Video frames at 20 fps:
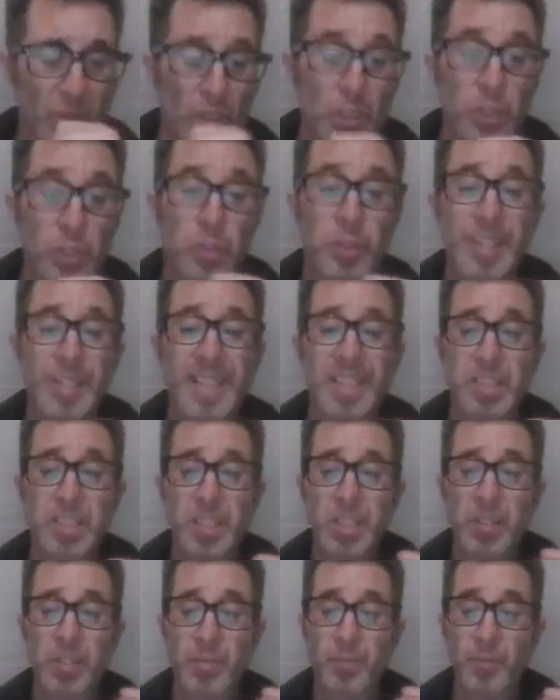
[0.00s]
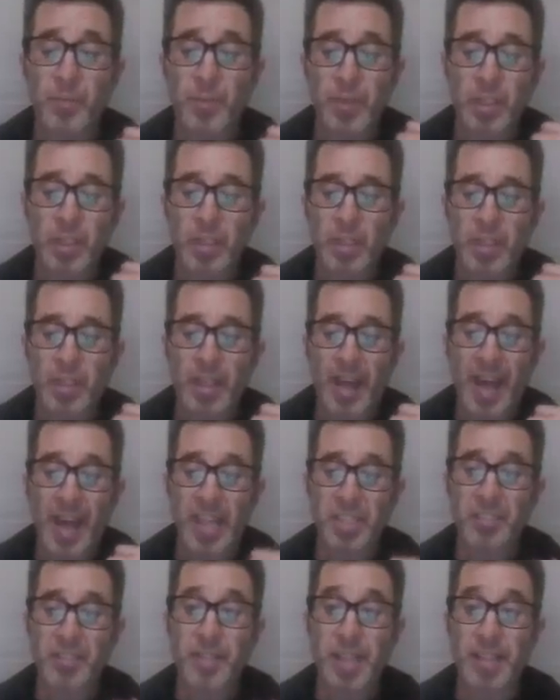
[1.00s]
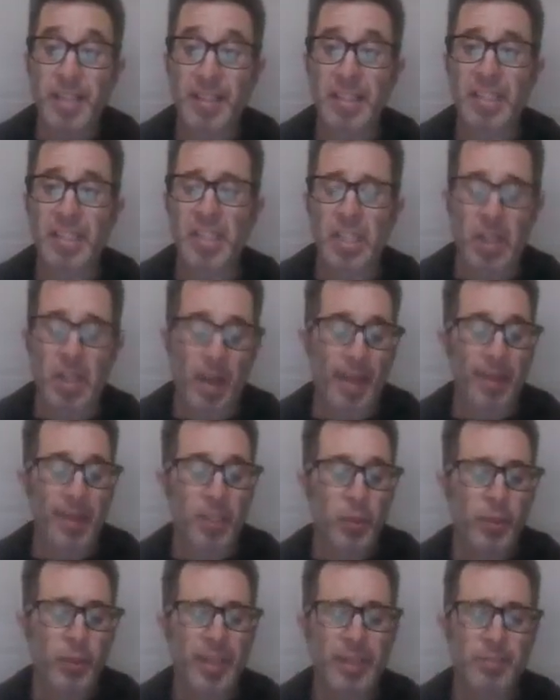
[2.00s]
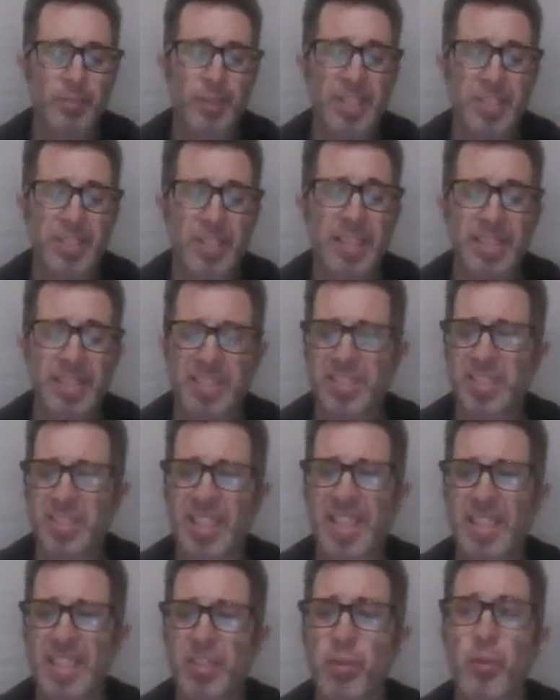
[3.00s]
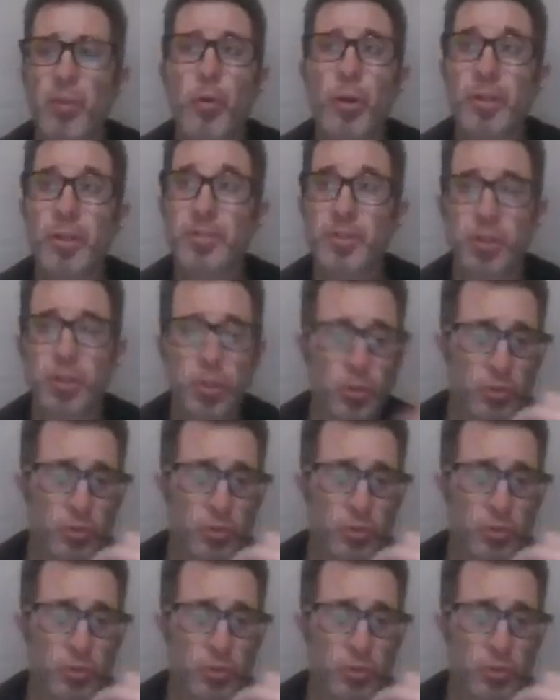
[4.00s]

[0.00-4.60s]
you can actually activate it and create basically 10 or